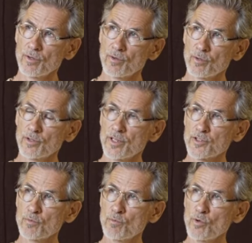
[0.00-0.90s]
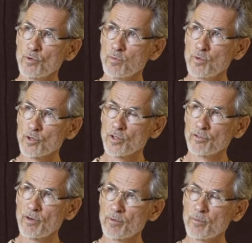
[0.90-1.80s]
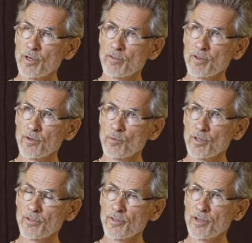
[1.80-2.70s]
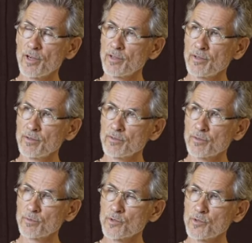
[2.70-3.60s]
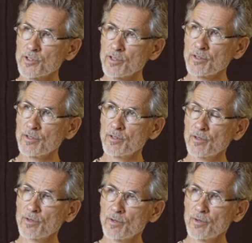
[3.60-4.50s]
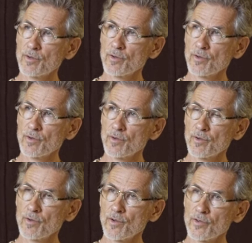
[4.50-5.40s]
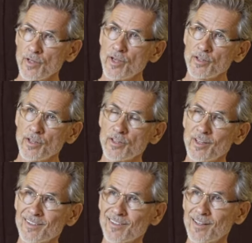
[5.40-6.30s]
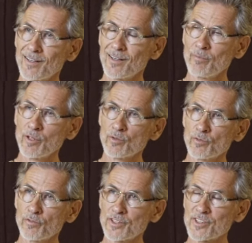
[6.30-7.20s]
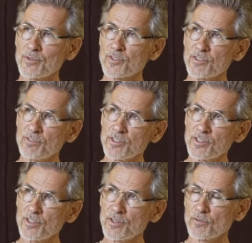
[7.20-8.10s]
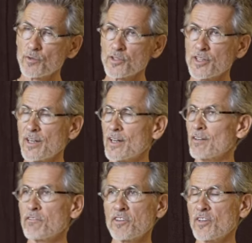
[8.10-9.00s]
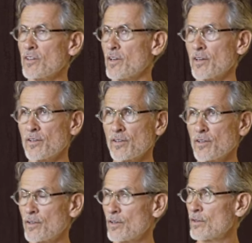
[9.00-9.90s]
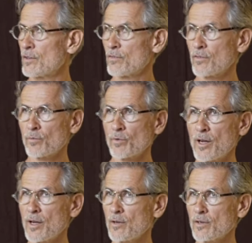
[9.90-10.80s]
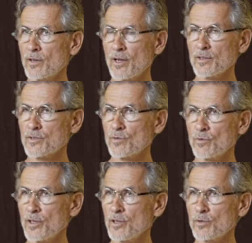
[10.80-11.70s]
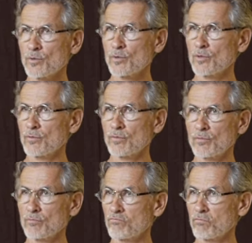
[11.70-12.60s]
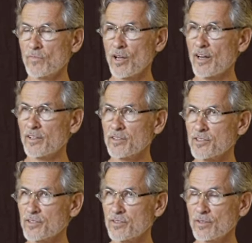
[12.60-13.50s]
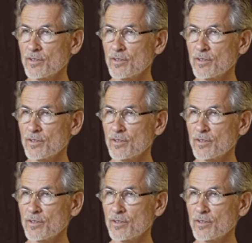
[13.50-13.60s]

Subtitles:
called A Small World, run by a very wealthy guy from Switzerland. And yeah, it had that element of exclusivity, and of course they had everything. They had from guys who were into collectors,